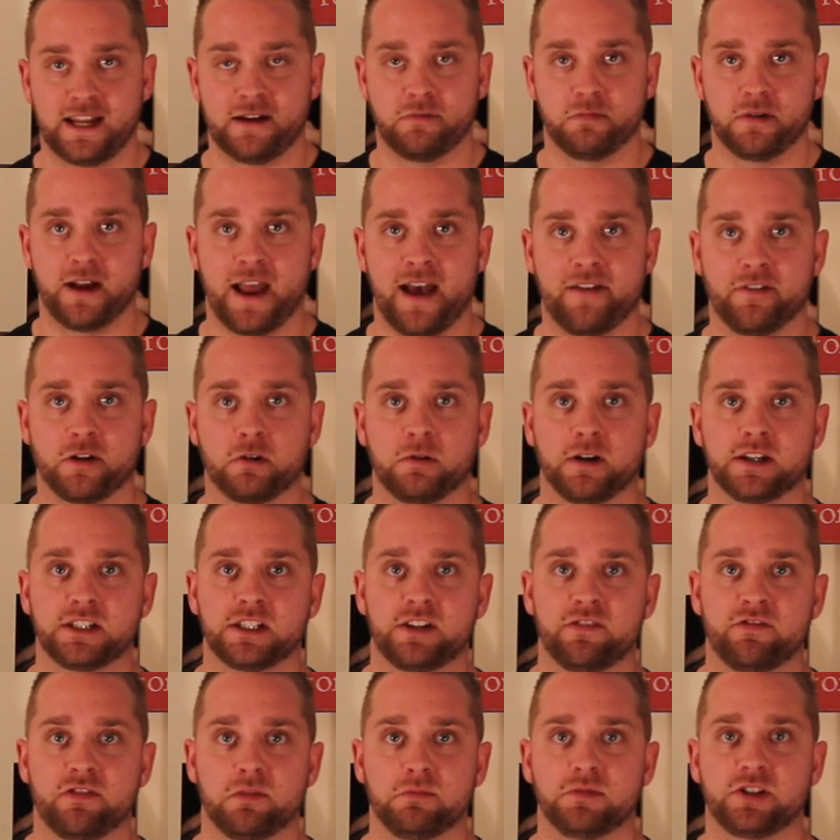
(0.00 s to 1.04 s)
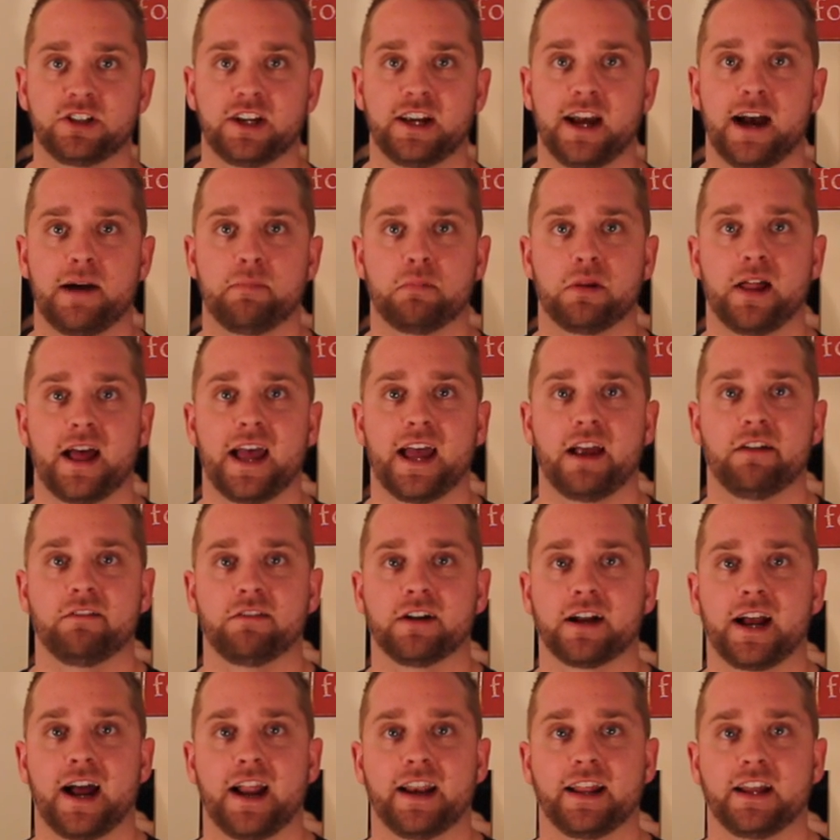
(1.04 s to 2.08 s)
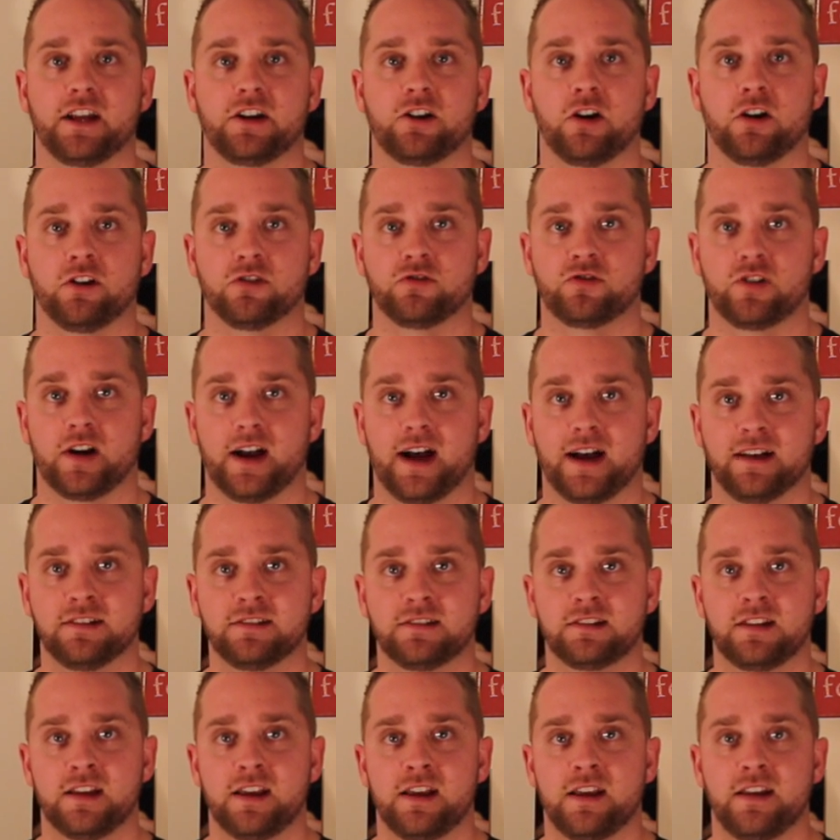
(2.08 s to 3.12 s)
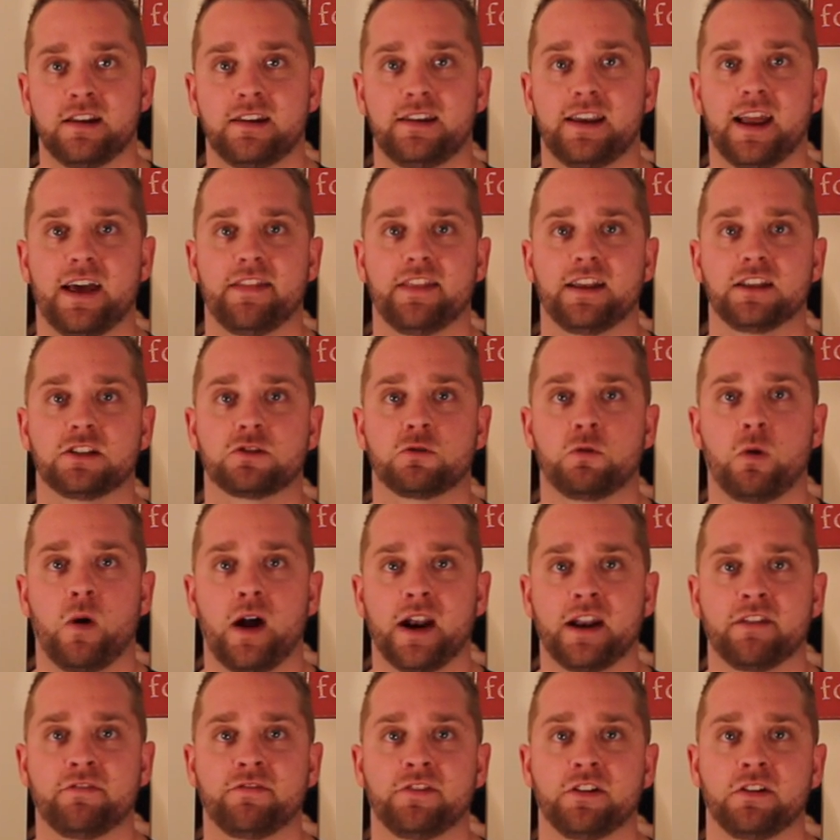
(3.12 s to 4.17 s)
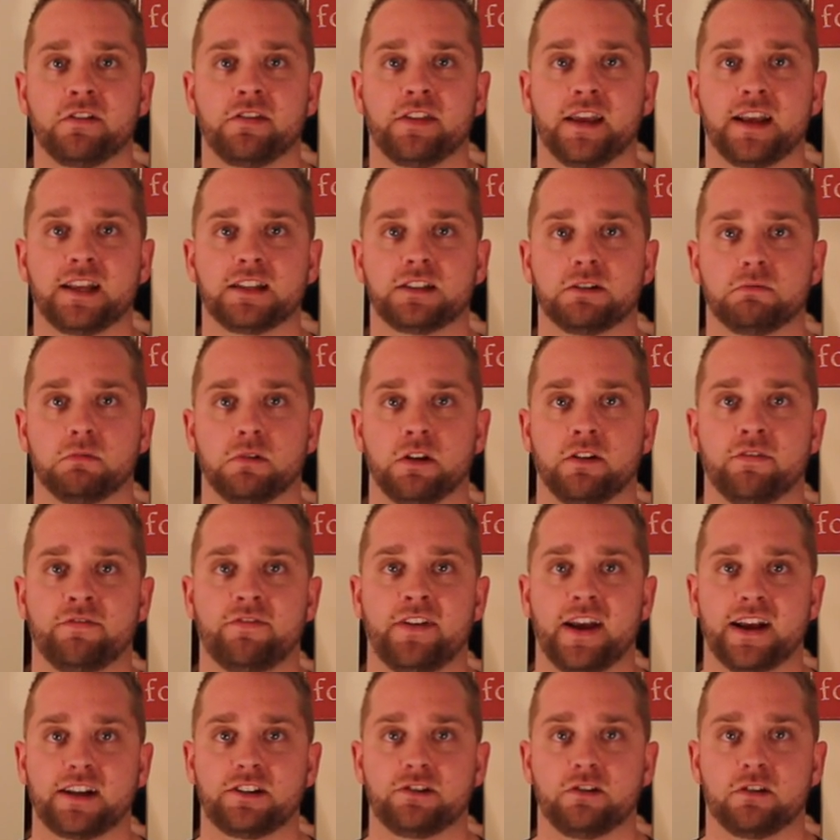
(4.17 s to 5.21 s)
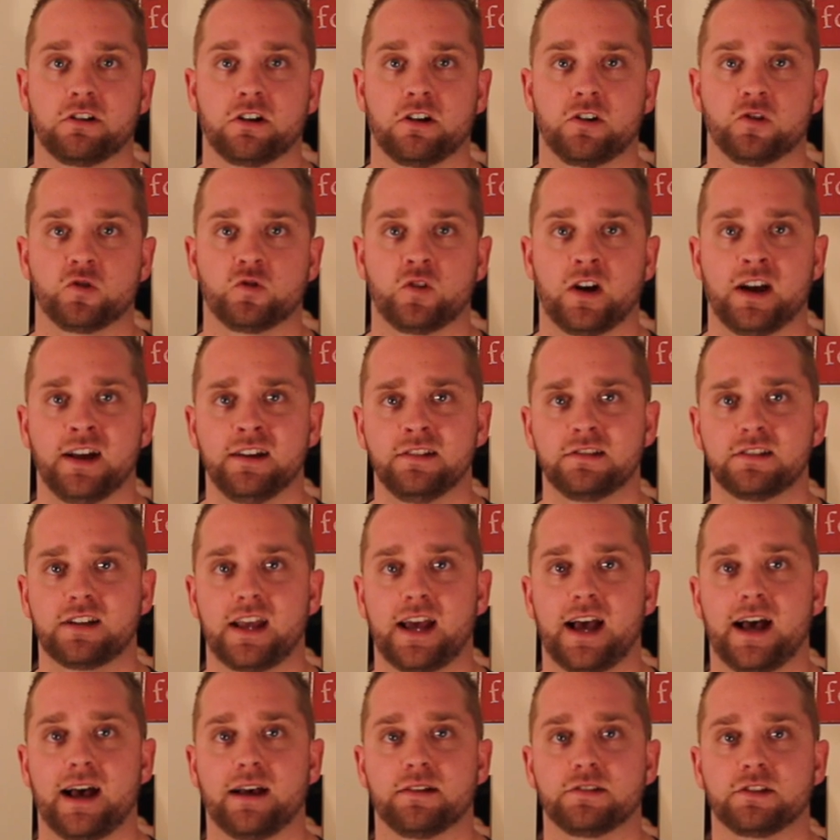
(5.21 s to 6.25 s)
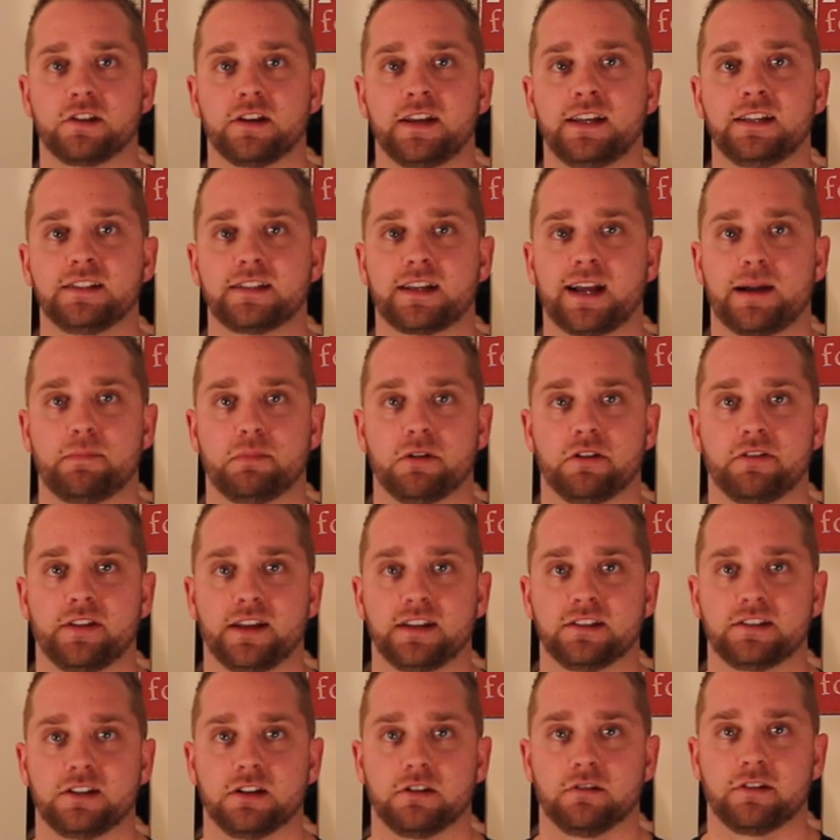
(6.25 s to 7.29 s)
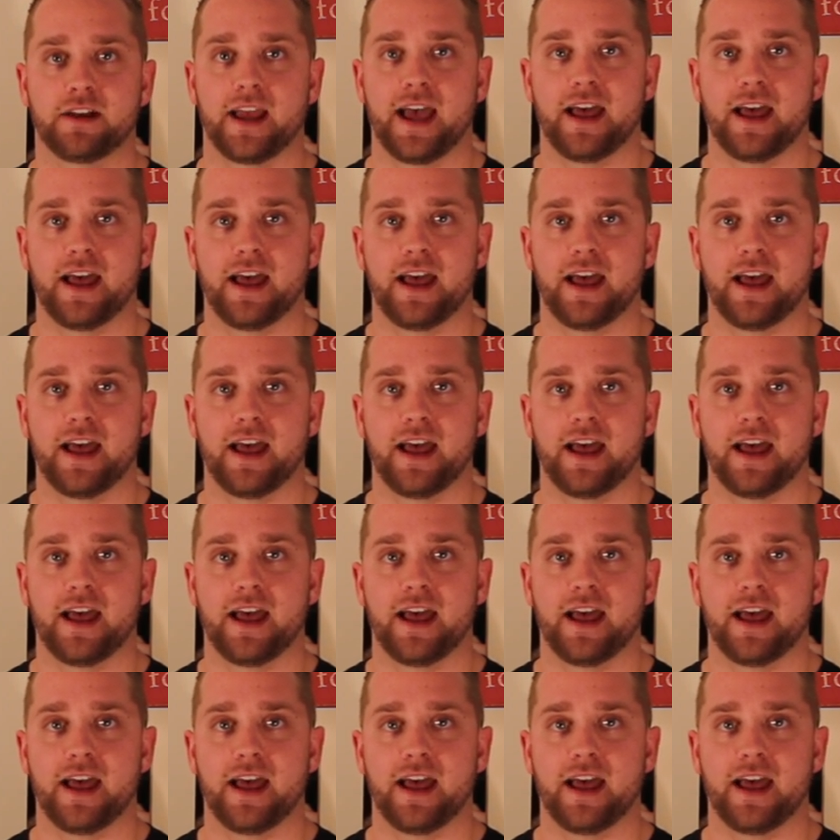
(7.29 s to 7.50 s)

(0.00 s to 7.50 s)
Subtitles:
up we have a question from GR Player regarding contrast. Now there's quite a few things that will affect your contrast, so here's a couple of things to look